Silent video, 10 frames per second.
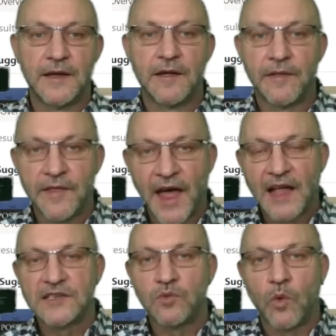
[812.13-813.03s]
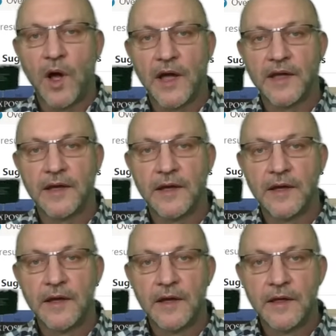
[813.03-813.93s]
That's why
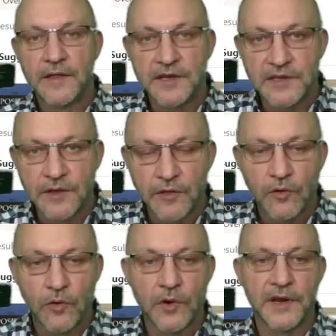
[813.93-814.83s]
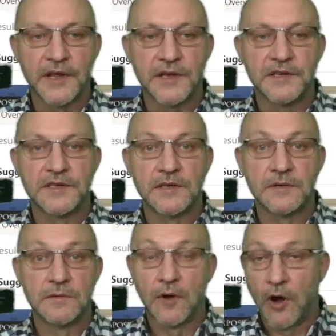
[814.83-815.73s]
these authorities
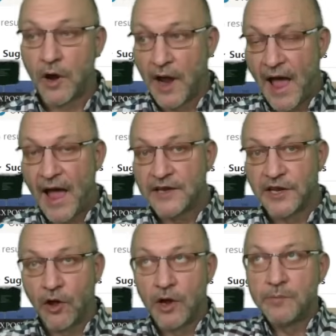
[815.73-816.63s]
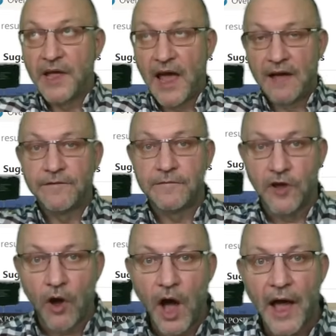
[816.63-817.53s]
are acting on behalf of
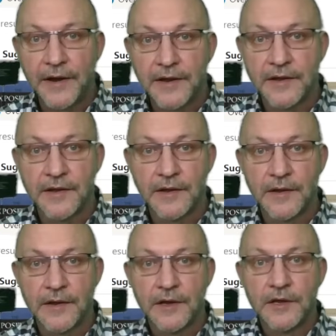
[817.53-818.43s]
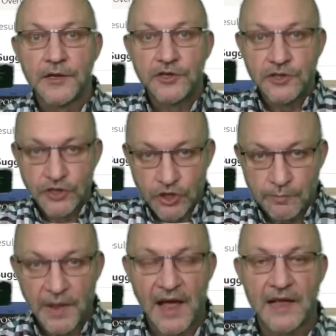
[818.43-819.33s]
God to
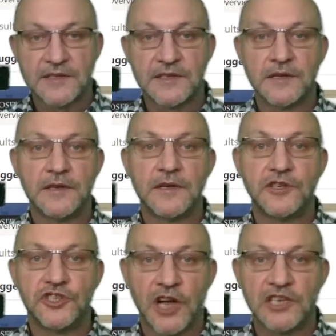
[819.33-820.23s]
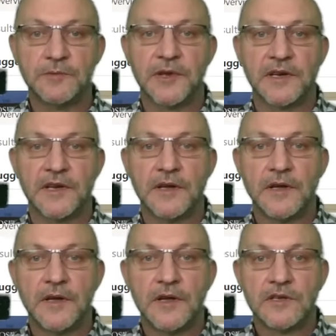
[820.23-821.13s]
pass judgment.
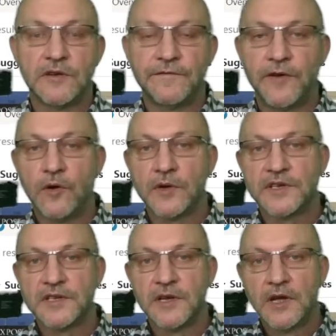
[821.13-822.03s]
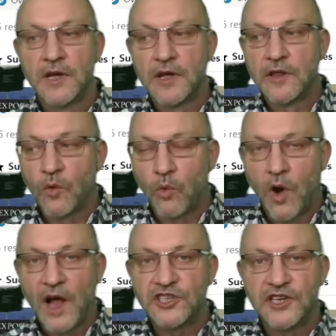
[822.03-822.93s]
So folks, the
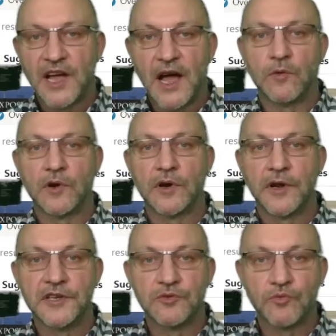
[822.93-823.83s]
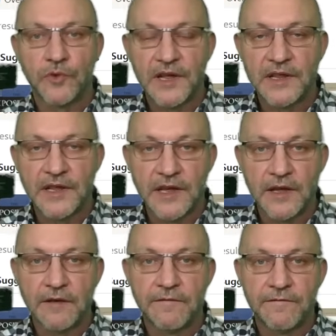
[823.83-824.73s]
Watchtower is really
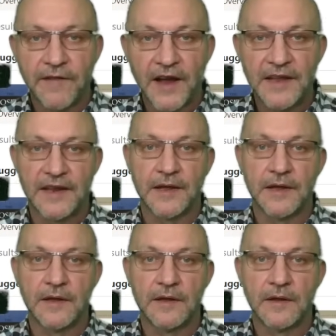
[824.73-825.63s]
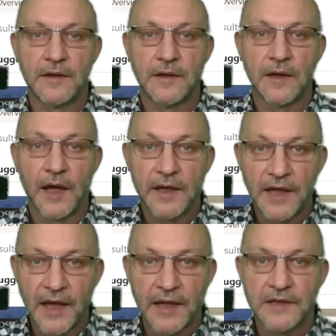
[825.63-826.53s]
fighting
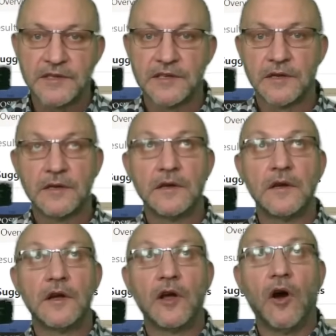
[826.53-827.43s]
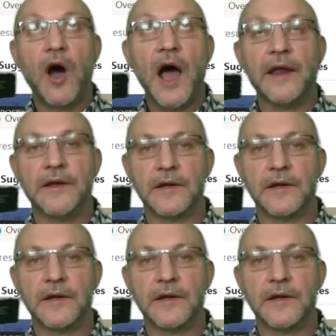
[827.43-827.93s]
against God.